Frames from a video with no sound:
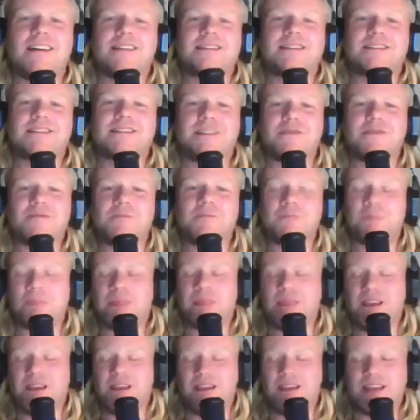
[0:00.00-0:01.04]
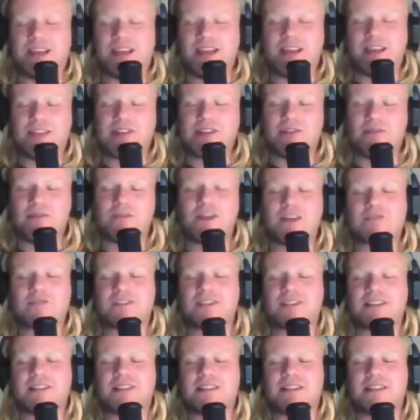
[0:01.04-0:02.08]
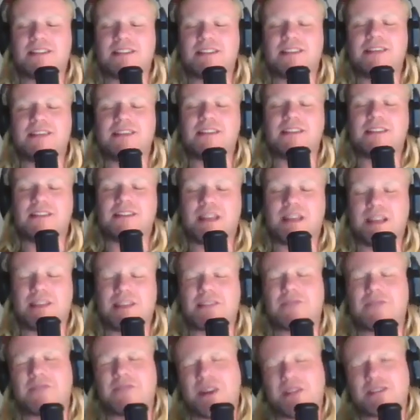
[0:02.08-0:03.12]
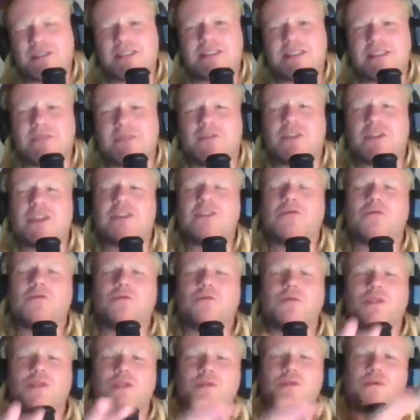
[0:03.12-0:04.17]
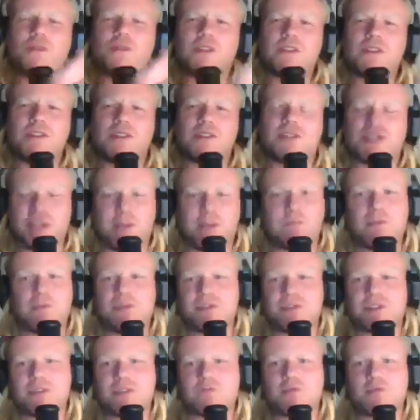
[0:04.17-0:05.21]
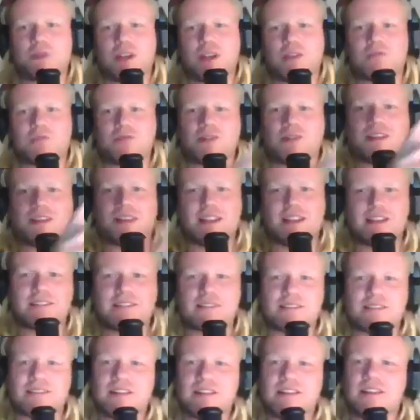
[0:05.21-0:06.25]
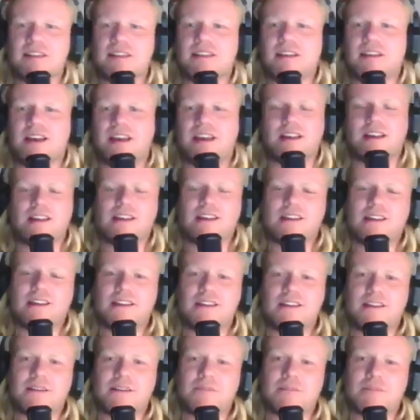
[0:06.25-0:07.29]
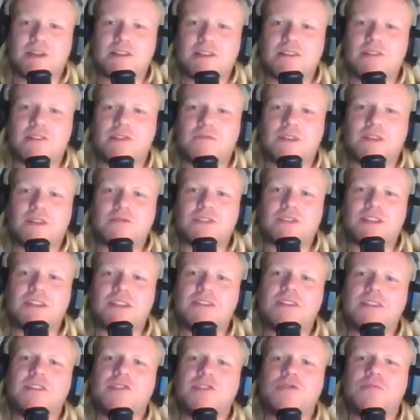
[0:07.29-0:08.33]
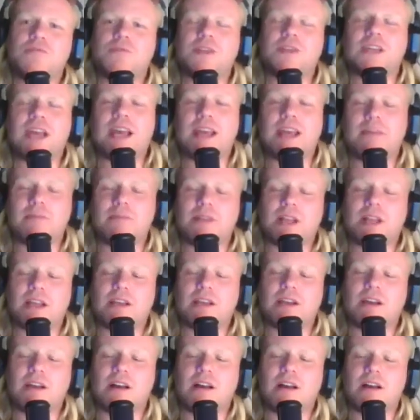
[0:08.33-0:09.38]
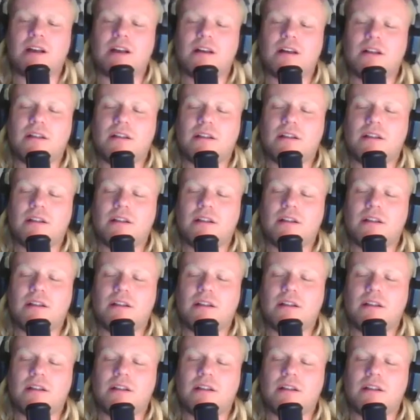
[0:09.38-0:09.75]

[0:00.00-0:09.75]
So in 2018, in 2017, you win the championship, right, with the Lynx. But in 2018, you became like a,